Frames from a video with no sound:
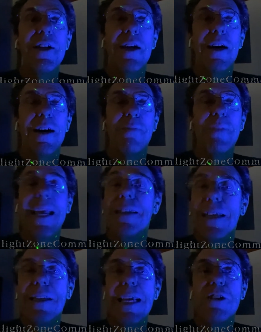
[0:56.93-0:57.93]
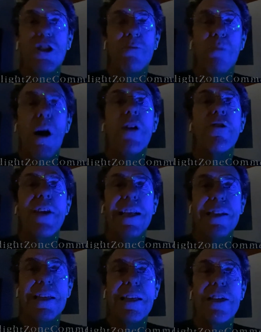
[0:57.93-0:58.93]
um, alienation, modern
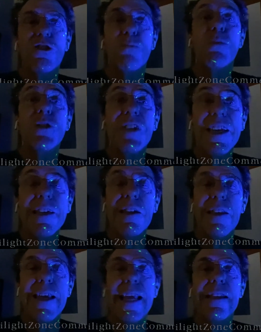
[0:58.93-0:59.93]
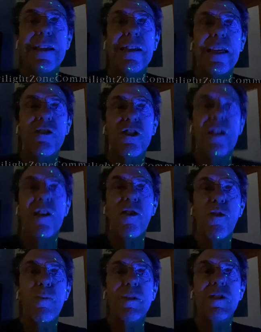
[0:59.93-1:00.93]
alienation, particularly alienation in an
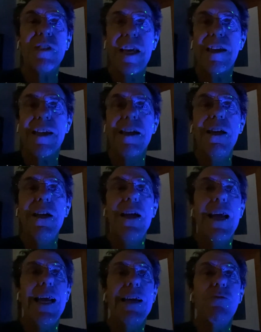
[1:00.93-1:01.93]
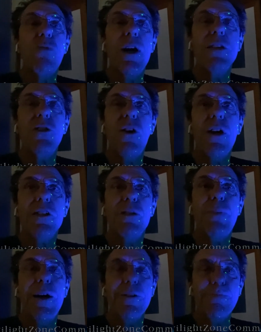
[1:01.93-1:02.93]
urban setting. And Rod talked
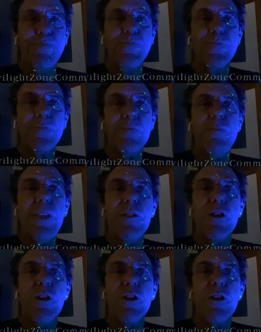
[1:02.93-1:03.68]
about the